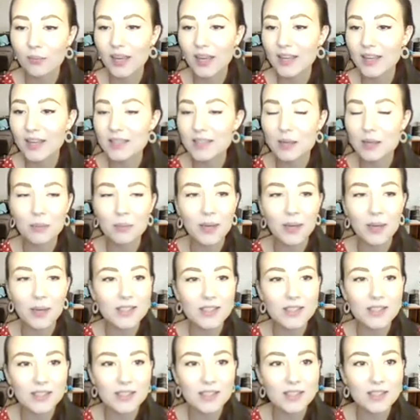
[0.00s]
It's
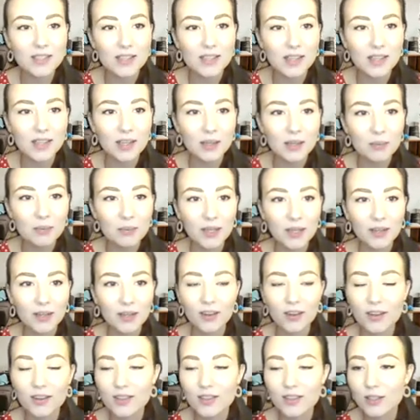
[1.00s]
amazing to see,
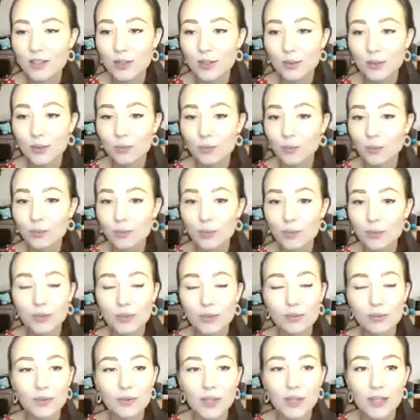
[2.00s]
because you wouldn't
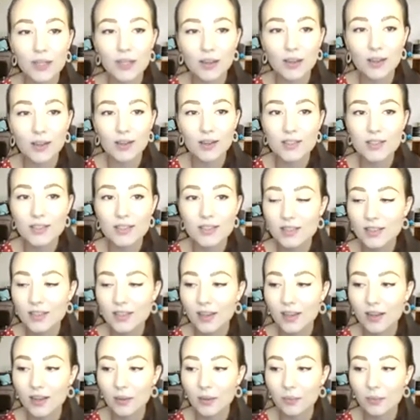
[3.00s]
realize
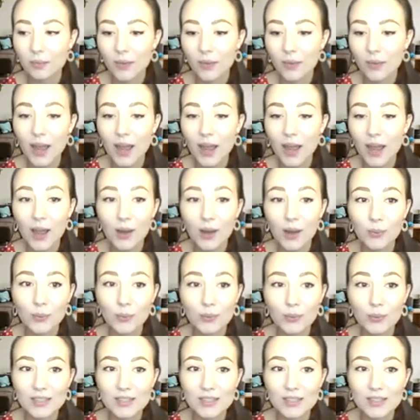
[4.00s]
how